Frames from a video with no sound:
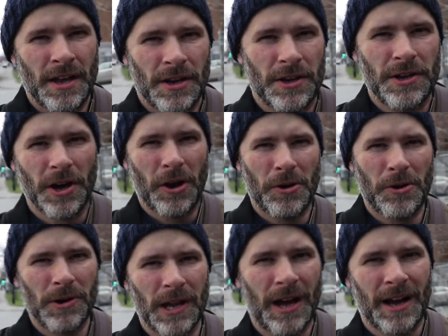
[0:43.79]
no
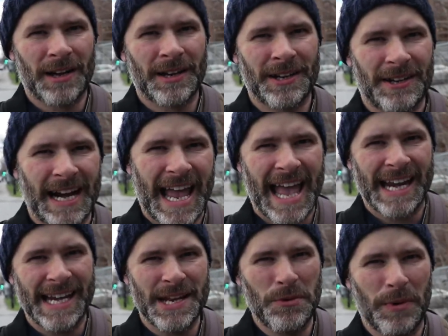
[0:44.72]
longer
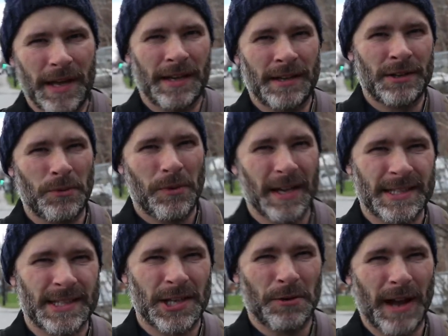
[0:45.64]
any wind
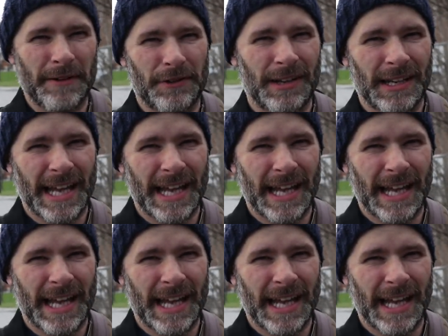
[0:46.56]
whatsoever,